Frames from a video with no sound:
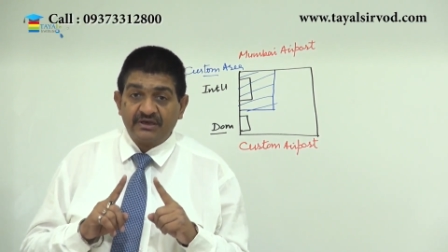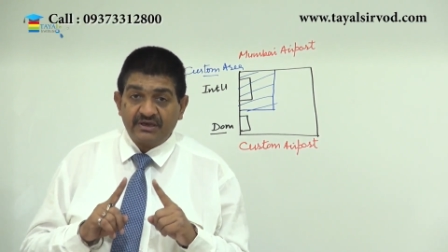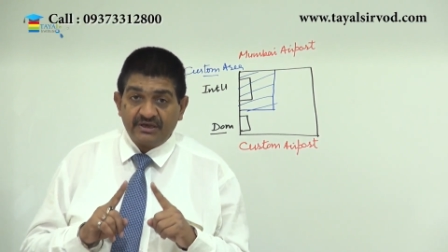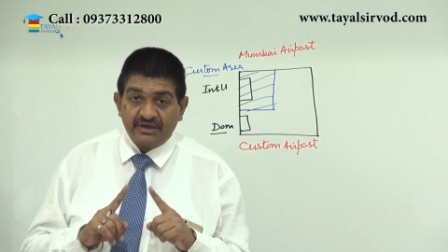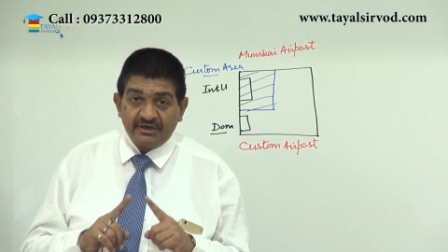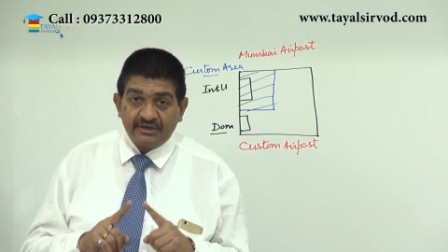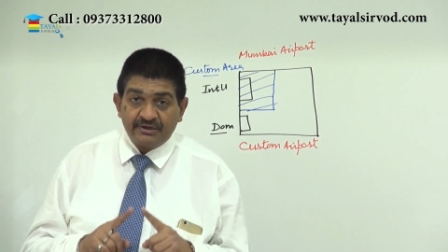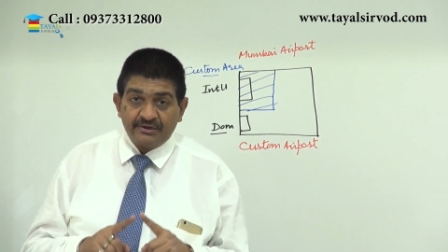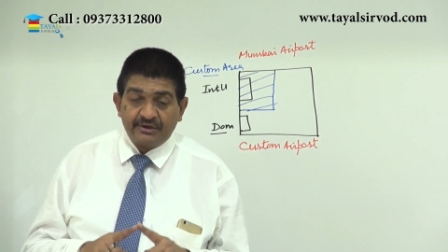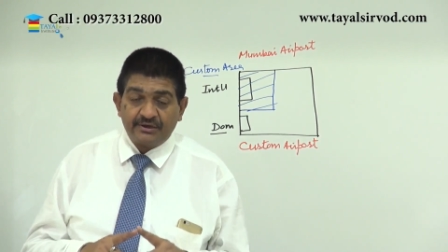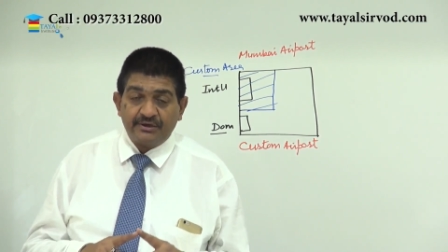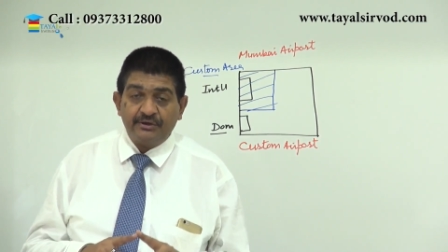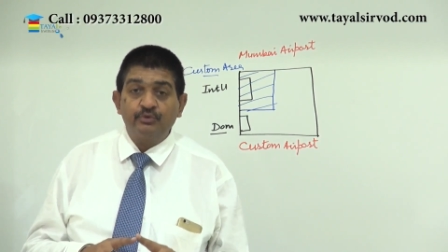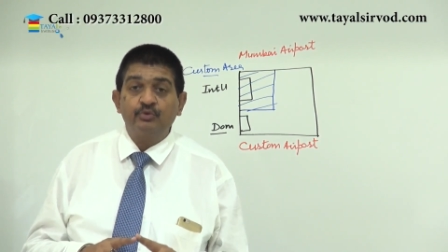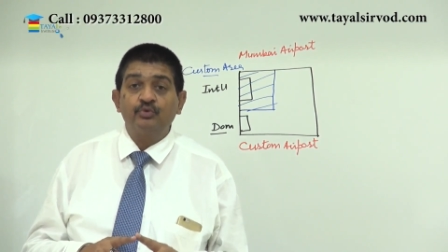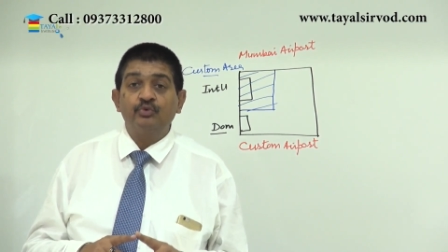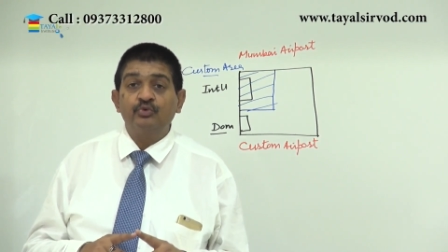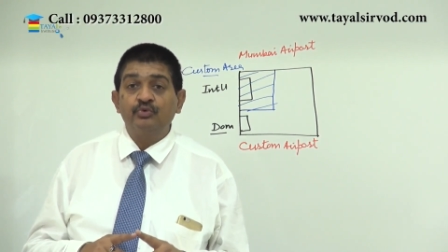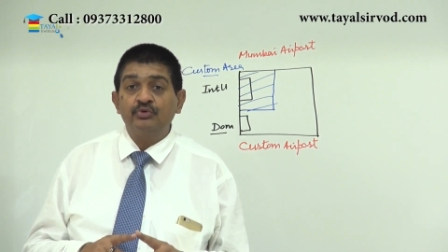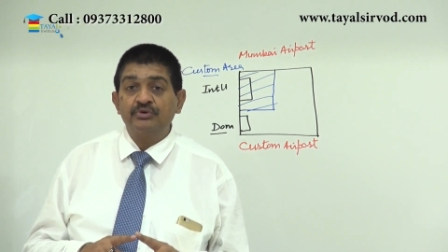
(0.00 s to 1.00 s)

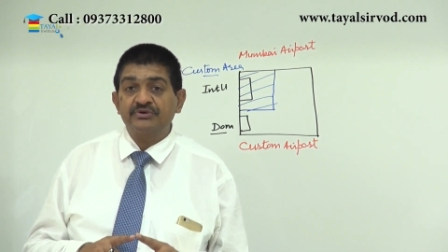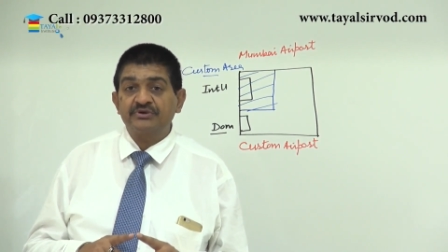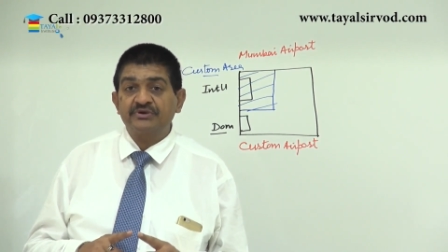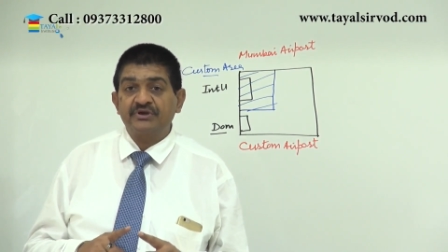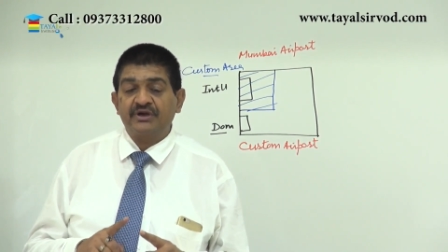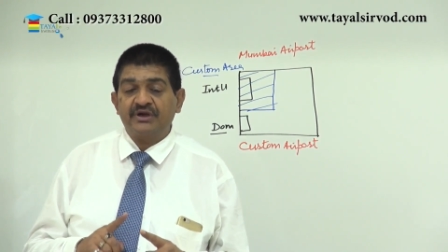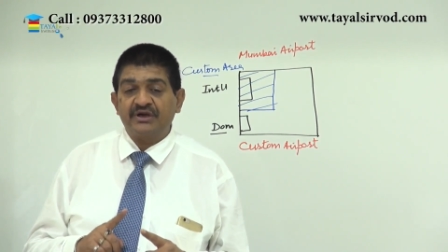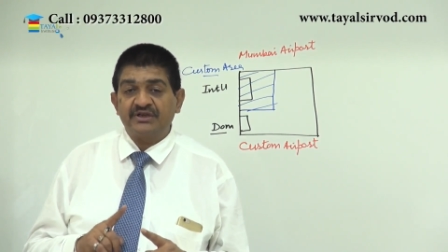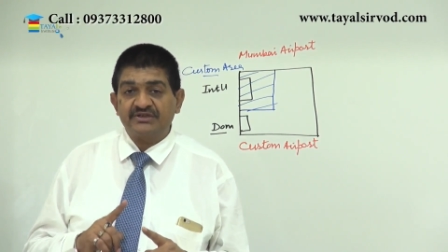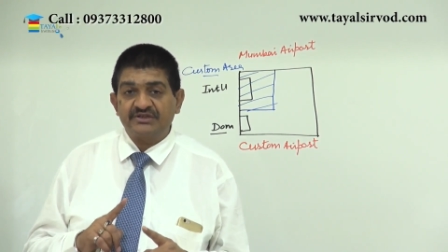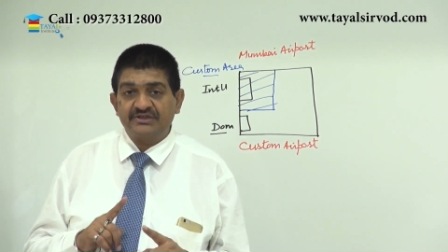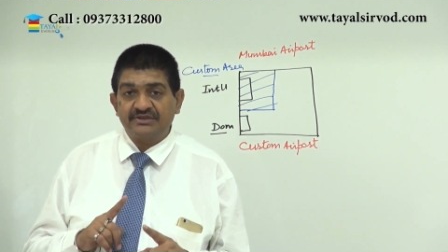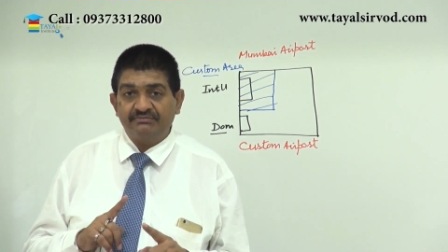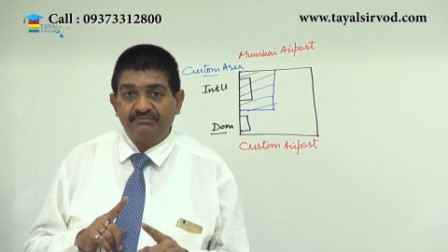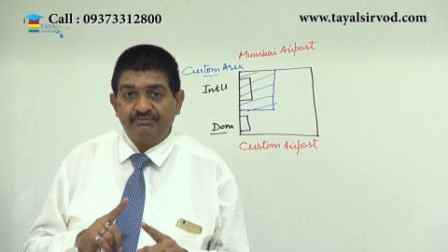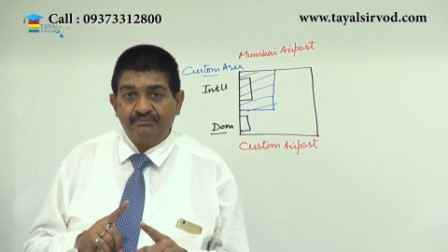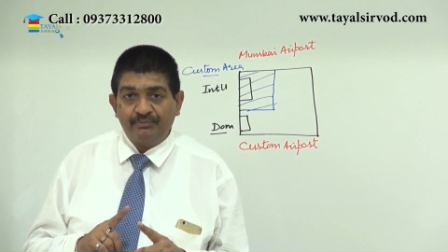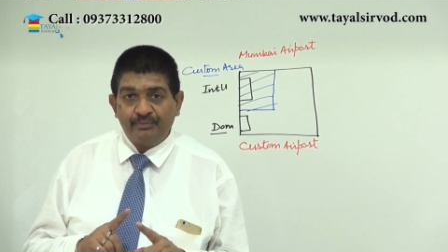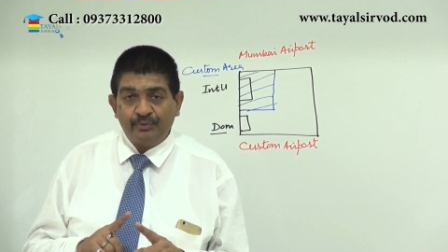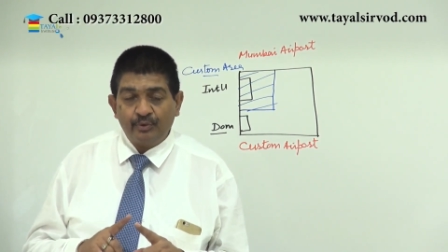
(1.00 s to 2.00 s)
includes
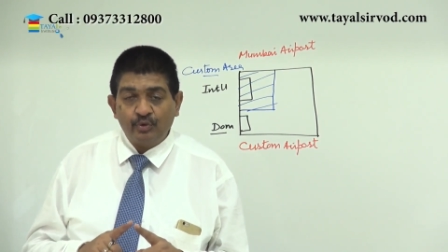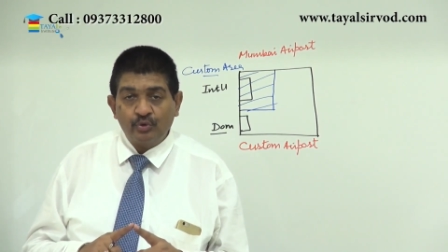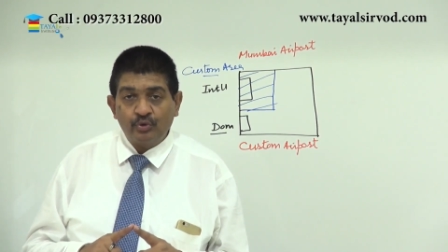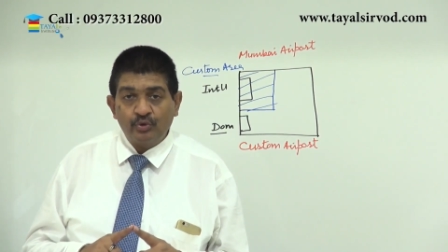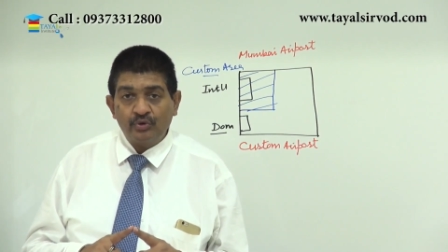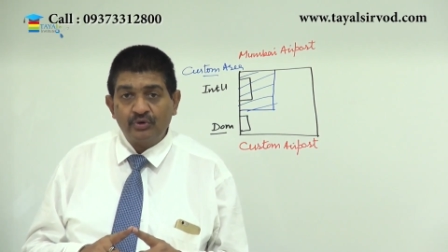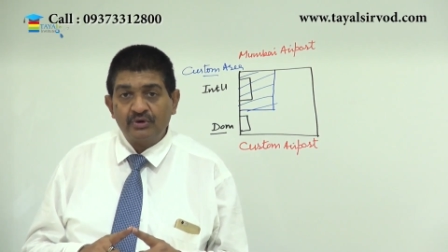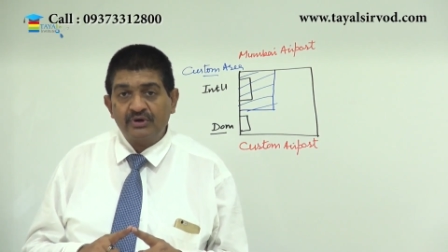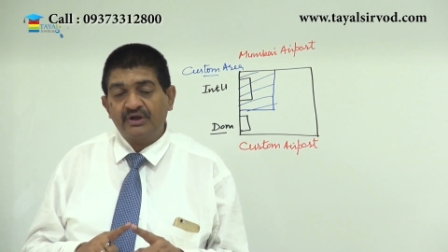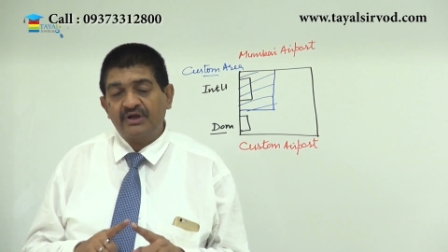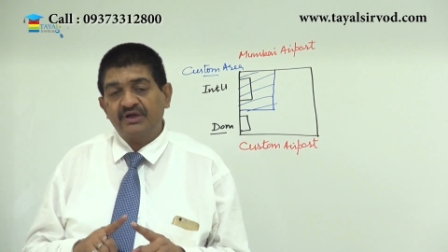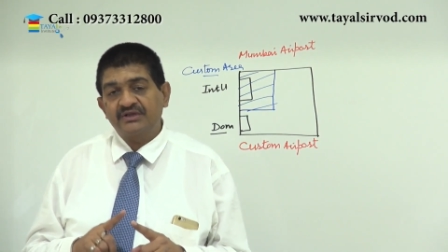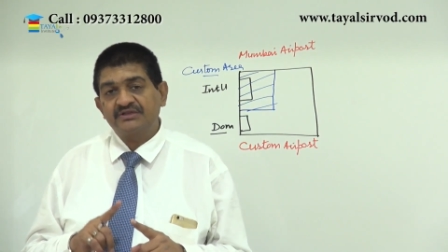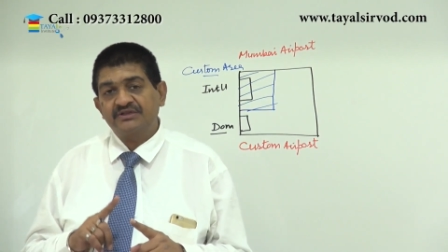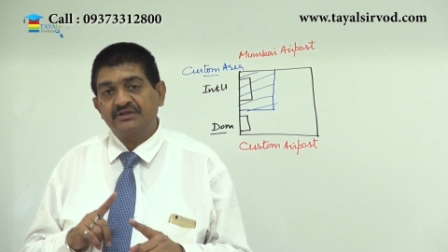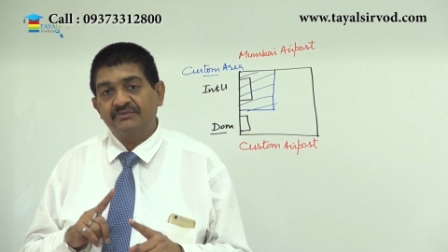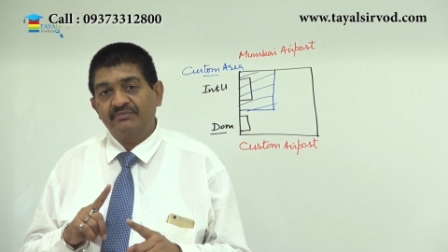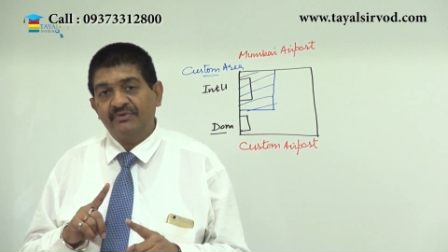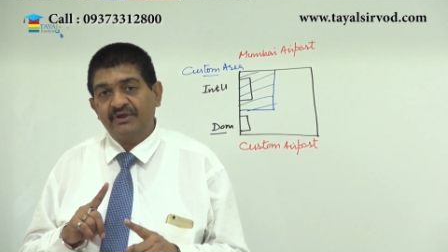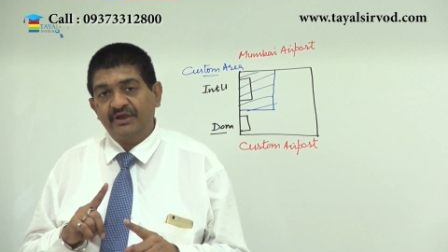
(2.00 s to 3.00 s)
custom port,
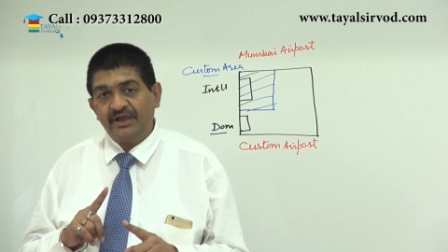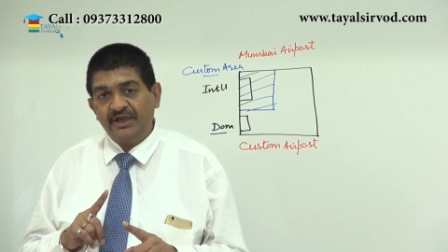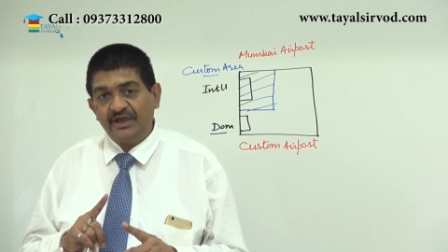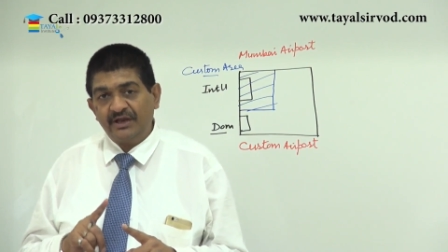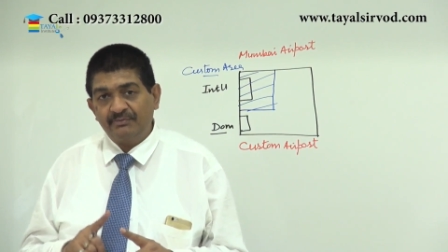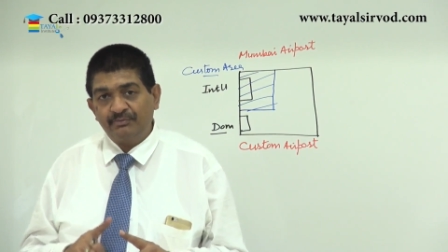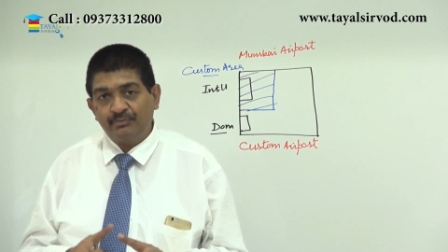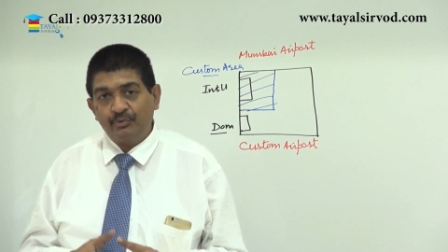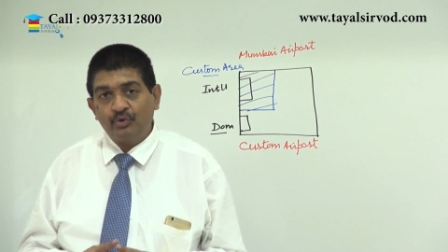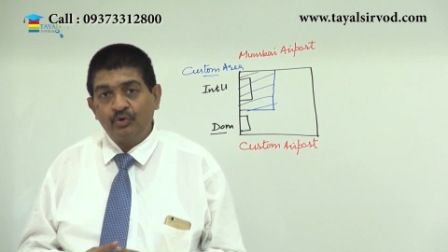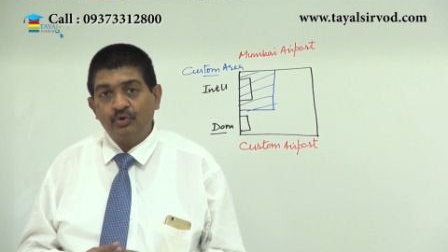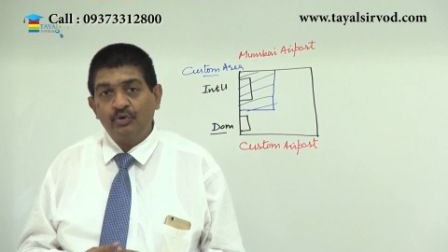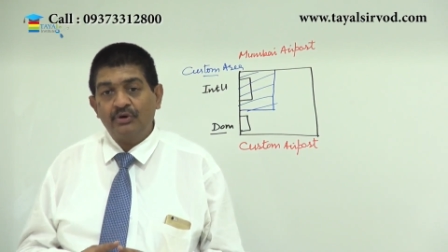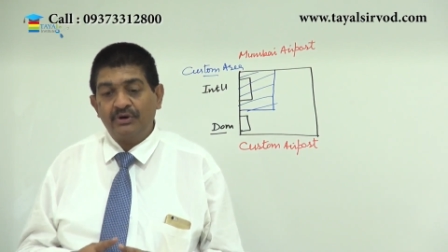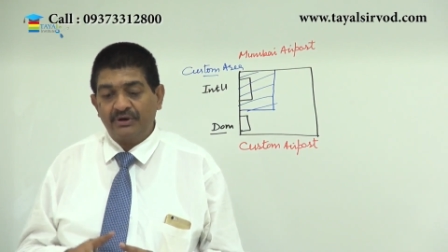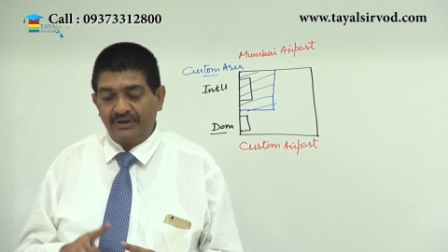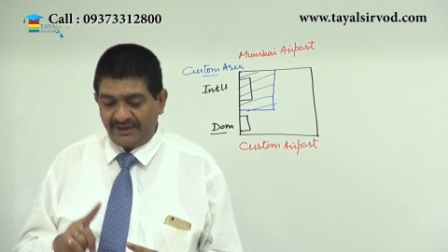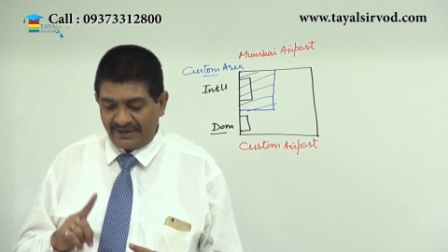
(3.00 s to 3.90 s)
custom airport,